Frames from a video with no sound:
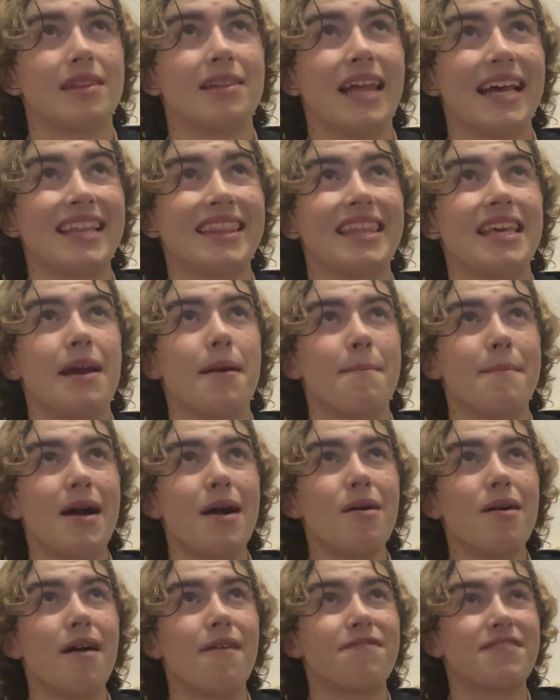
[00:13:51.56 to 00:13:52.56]
Like the
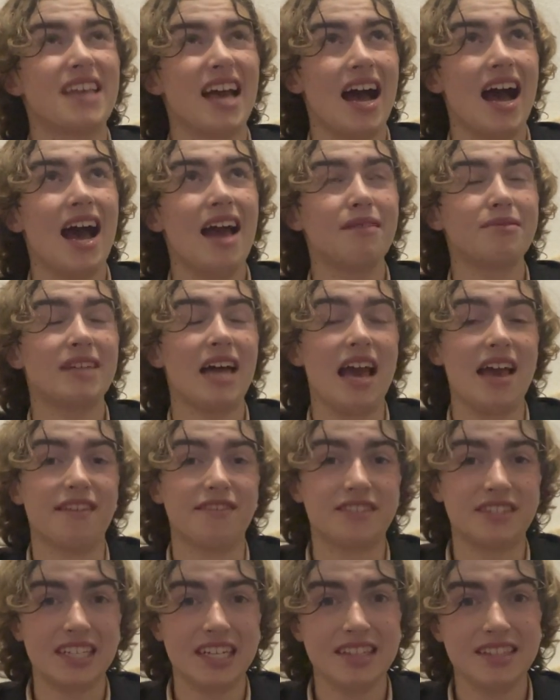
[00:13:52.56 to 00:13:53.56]
amount of times I have
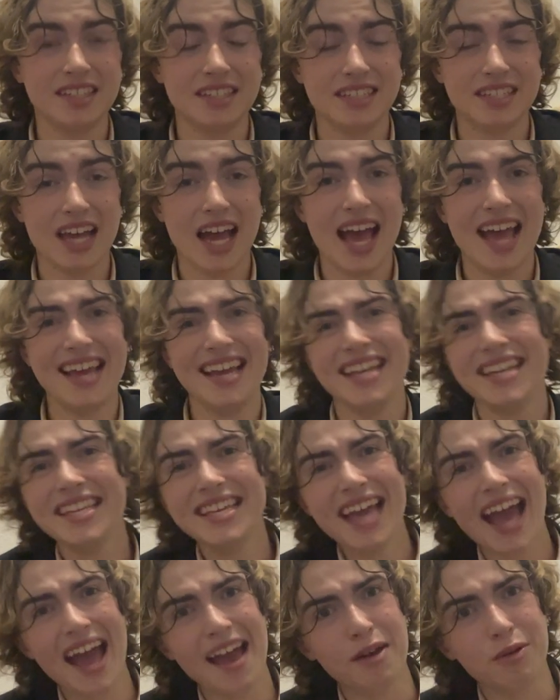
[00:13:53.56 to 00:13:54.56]
seen this guy, and
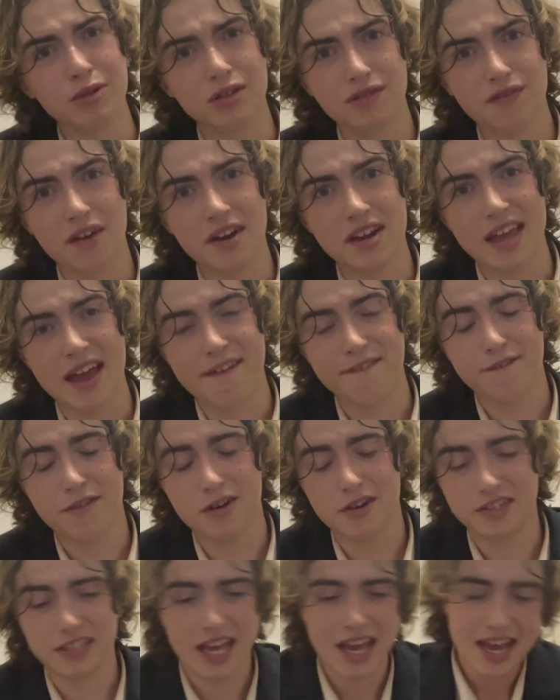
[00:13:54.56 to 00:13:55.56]
yeah, it was funny at
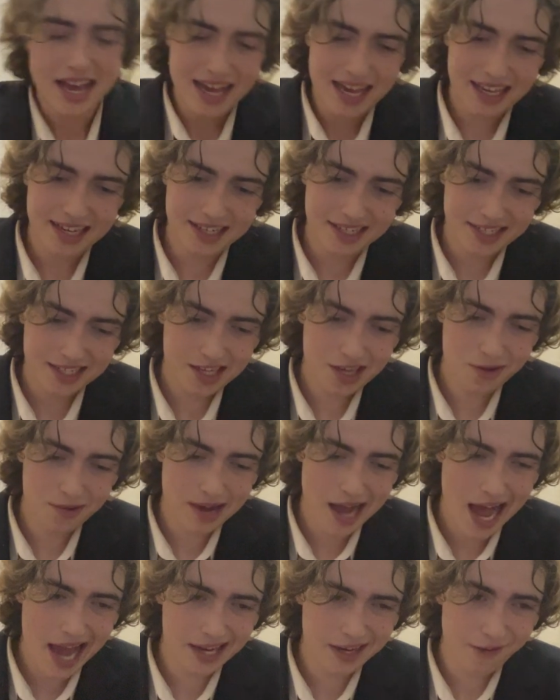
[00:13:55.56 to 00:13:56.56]
first, and it's still
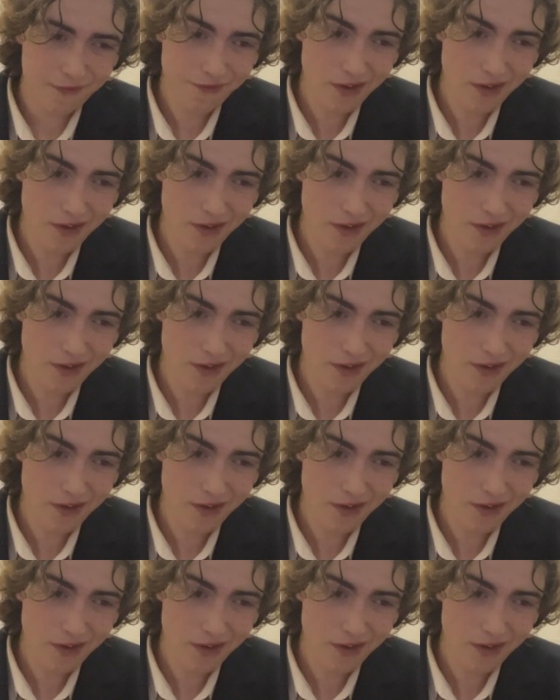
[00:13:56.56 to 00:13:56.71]
kind of